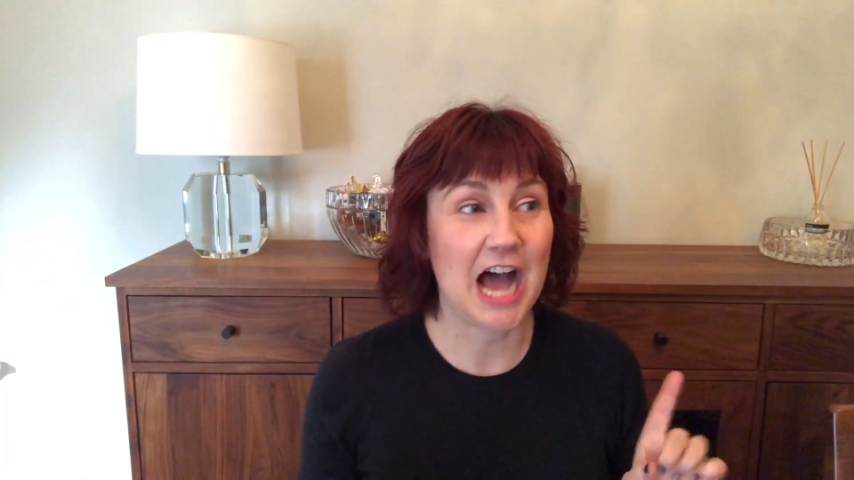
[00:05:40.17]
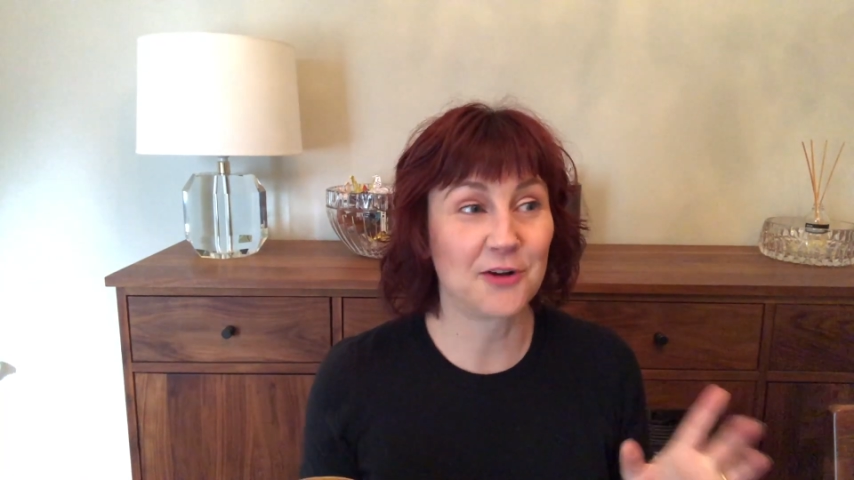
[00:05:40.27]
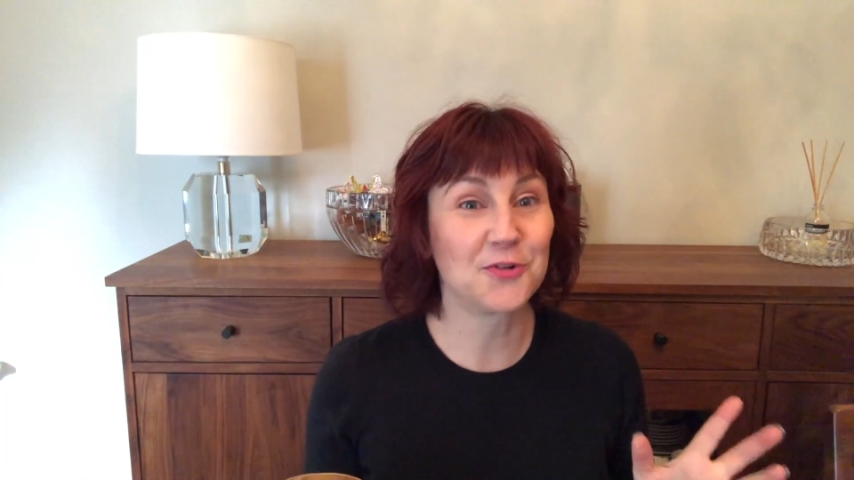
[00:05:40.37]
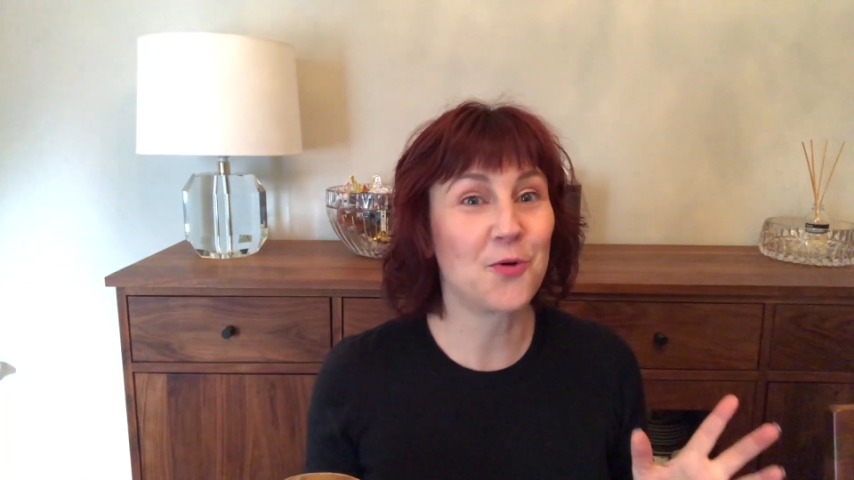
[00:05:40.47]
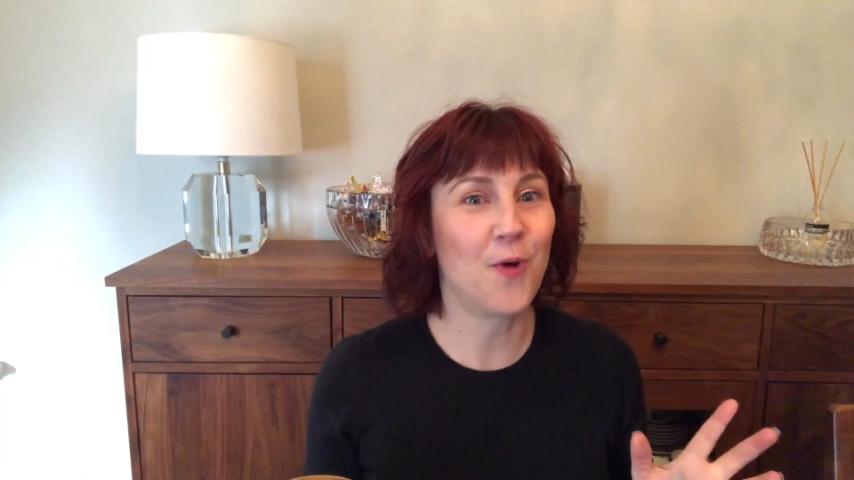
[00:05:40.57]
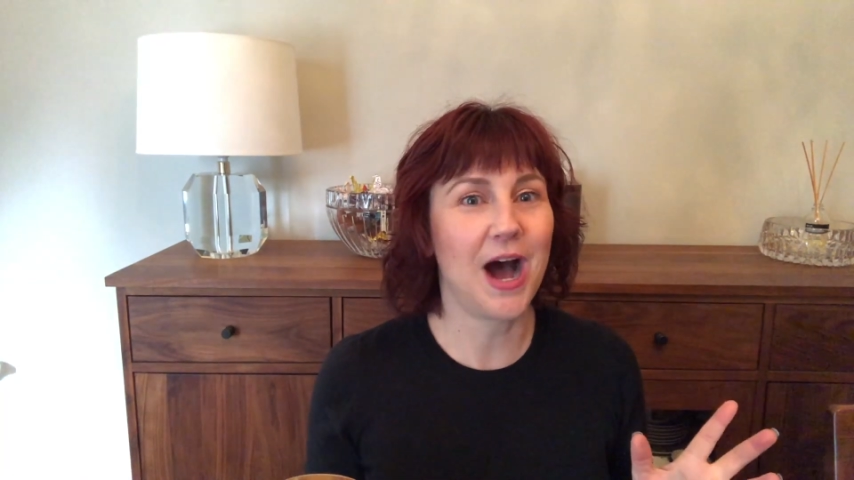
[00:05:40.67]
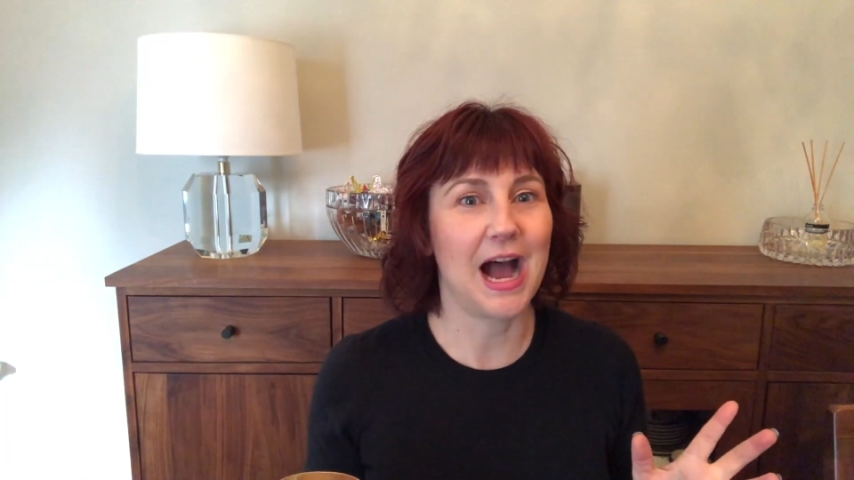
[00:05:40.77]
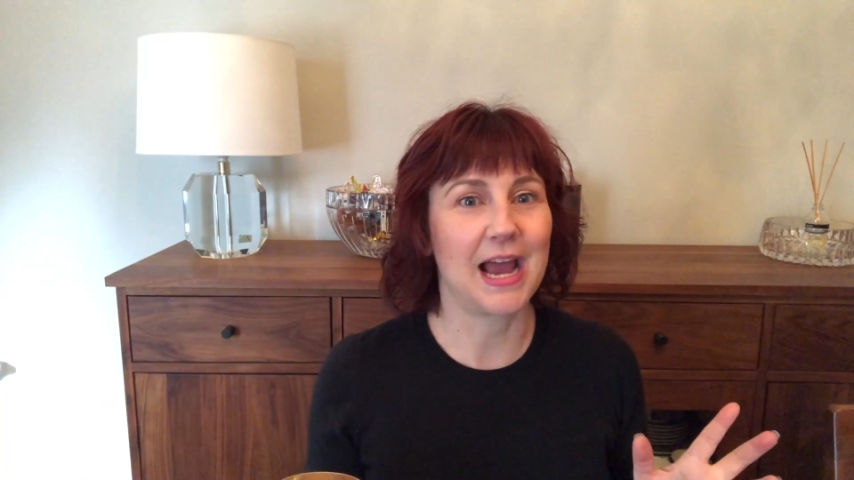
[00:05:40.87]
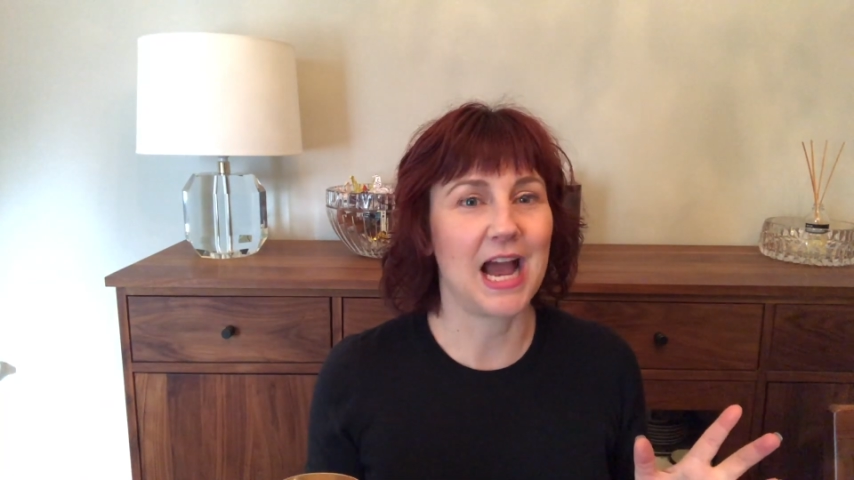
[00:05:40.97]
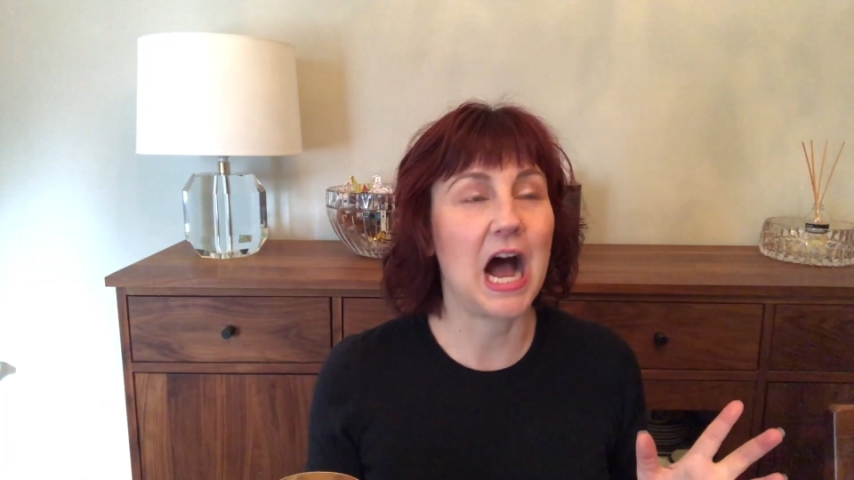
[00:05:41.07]
don't know
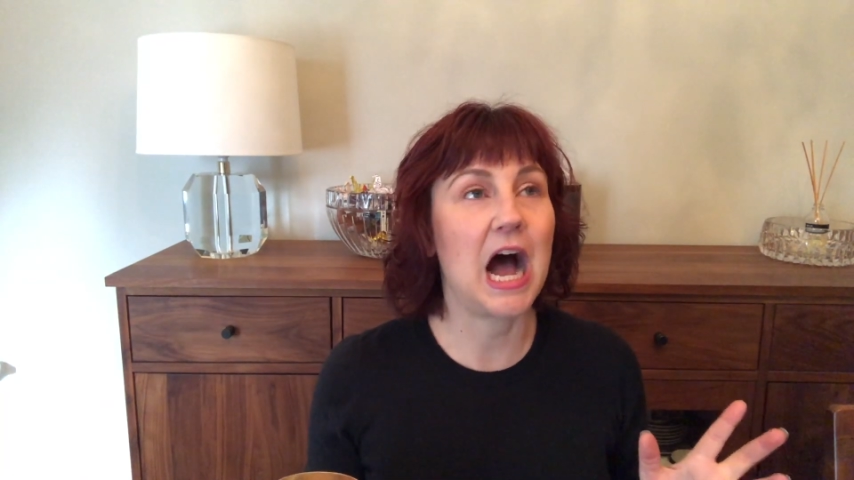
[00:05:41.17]
why.